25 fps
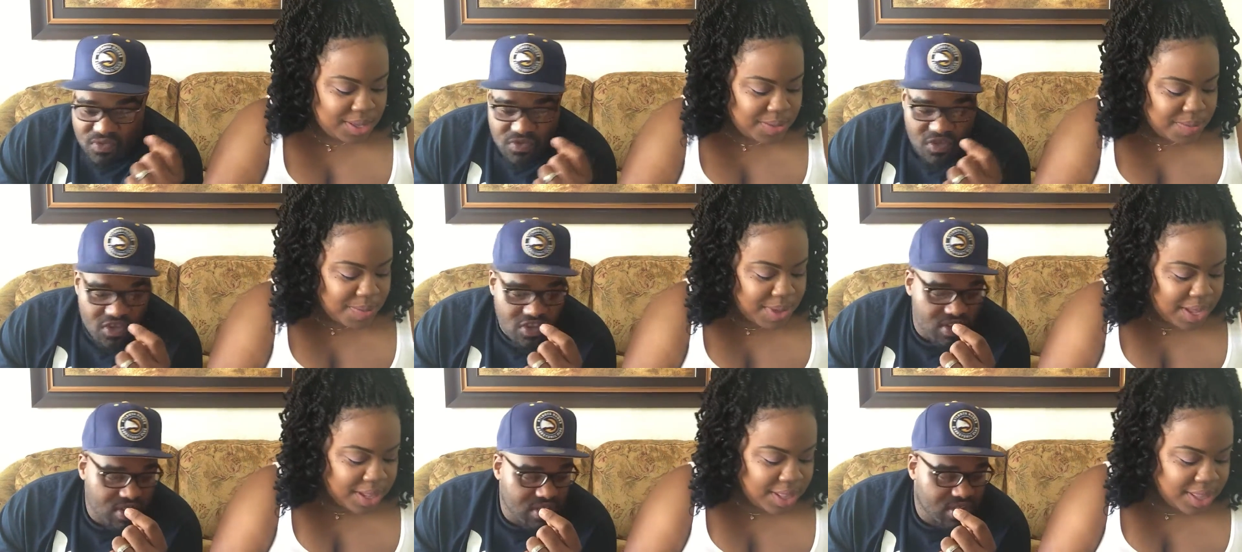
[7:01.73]

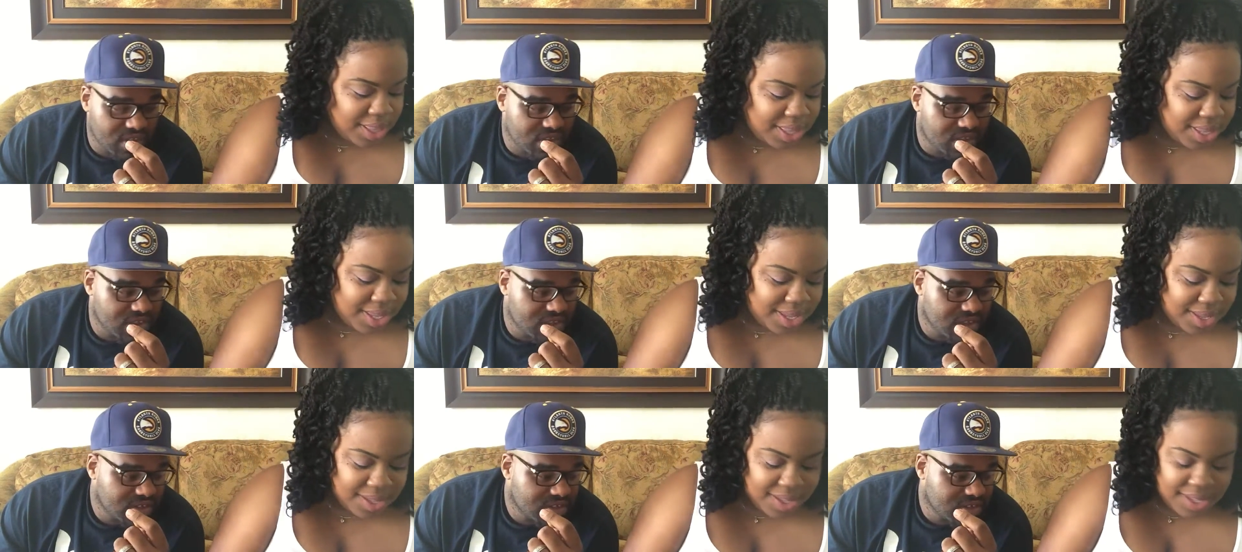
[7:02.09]
Speaker 1: Smell
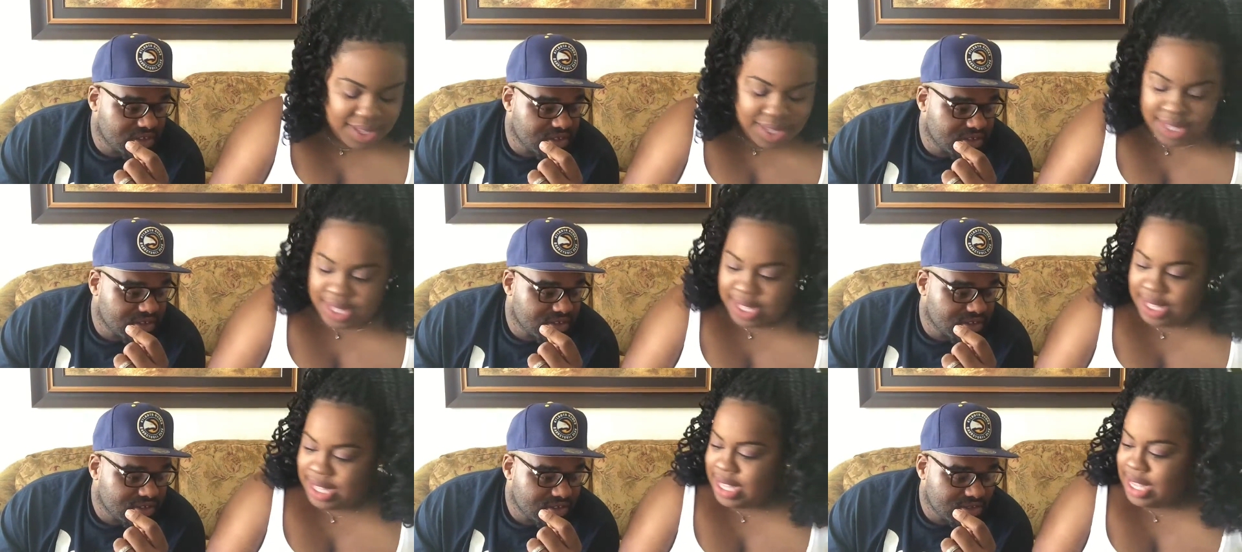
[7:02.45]
this.
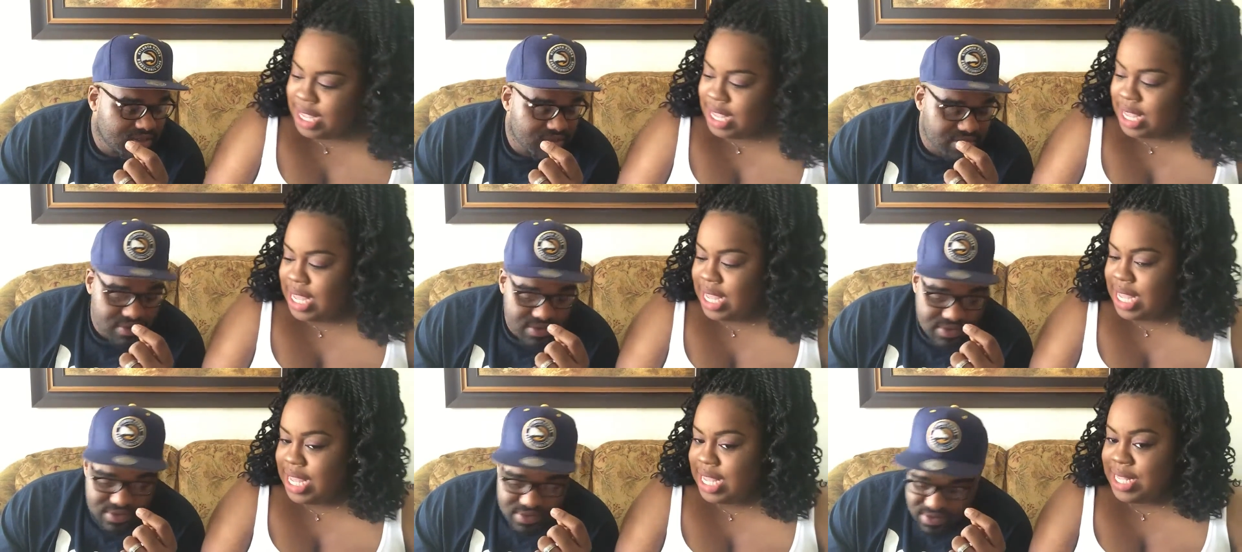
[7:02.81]

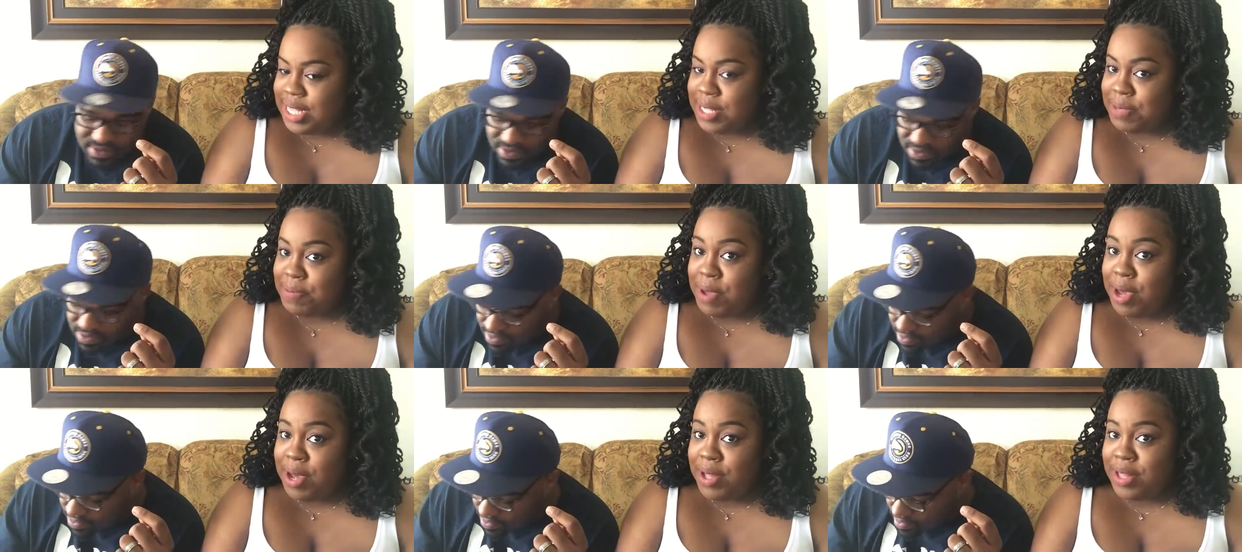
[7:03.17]

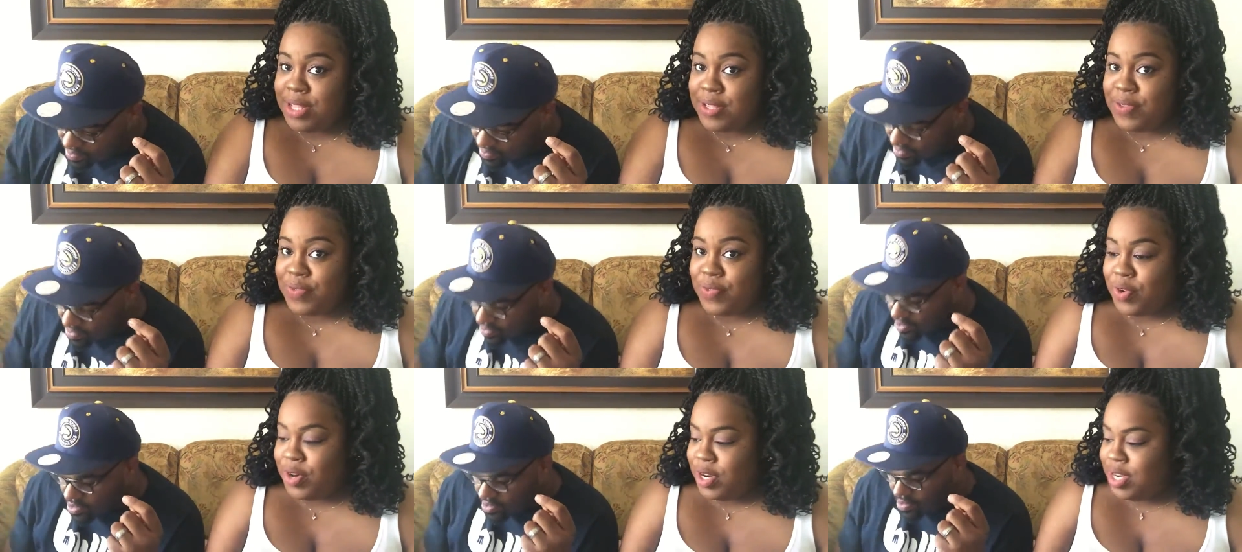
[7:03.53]
Smell
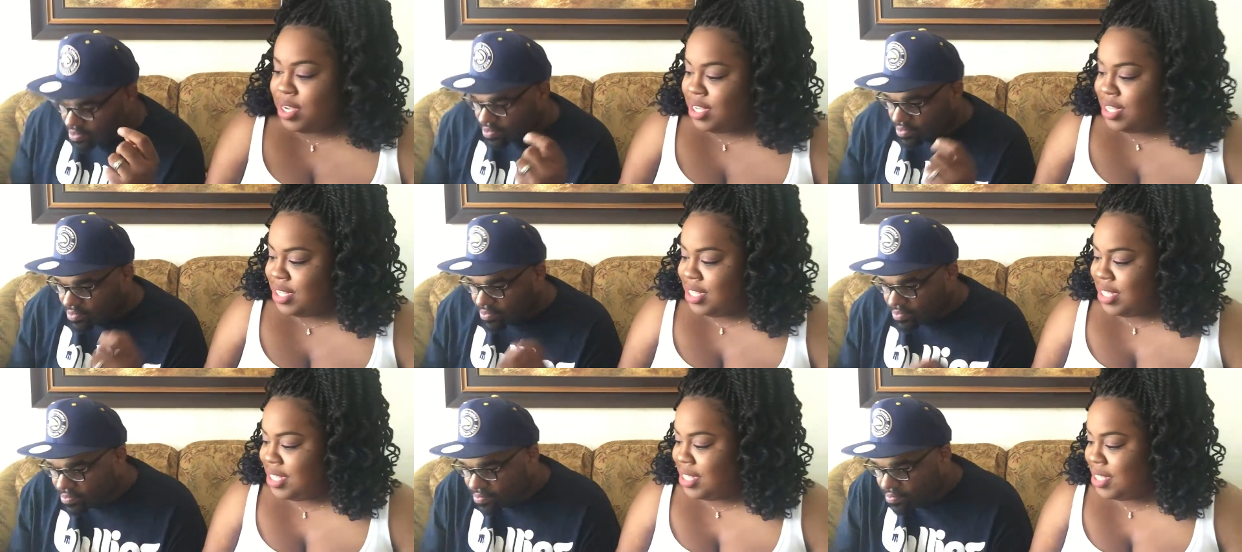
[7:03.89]
this for
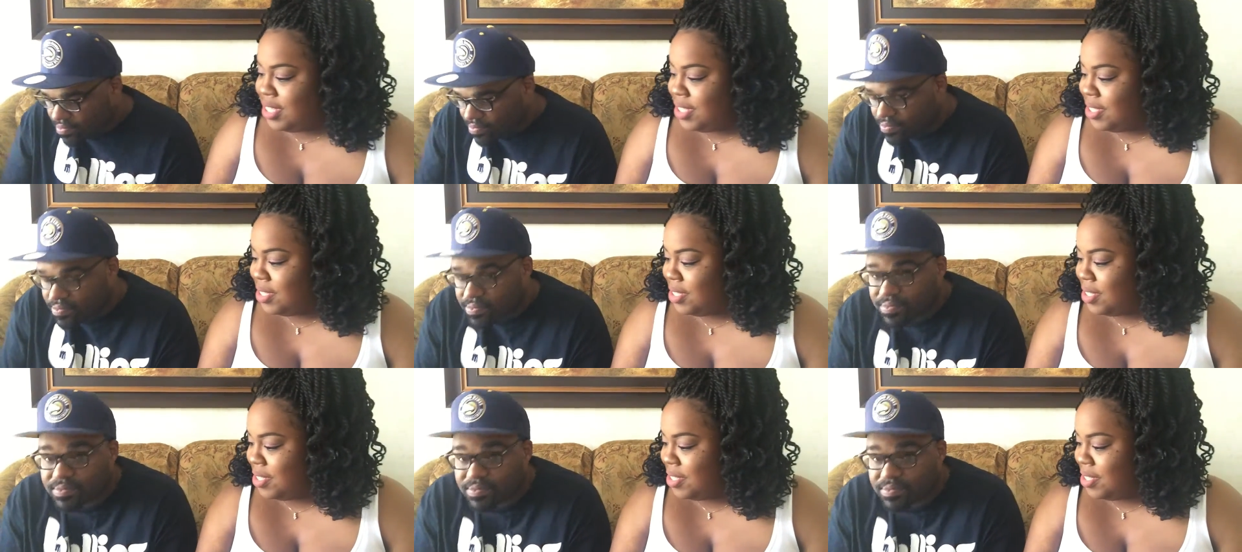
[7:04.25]
us.